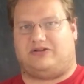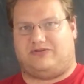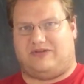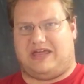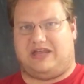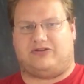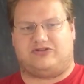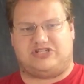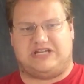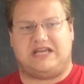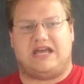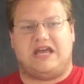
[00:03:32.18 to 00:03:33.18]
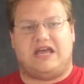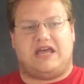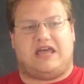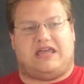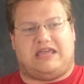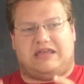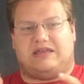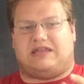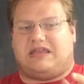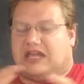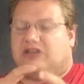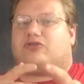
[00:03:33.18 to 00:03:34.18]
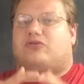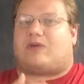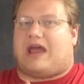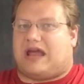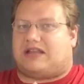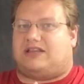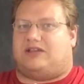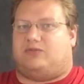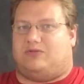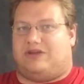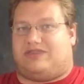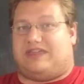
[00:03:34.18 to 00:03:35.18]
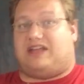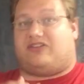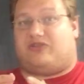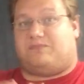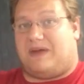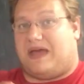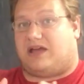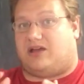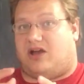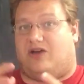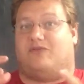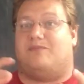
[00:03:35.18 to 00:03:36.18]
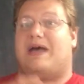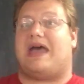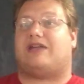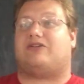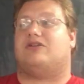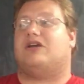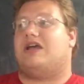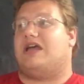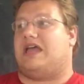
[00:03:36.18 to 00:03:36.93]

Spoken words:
of energy interacted with that speck of matter,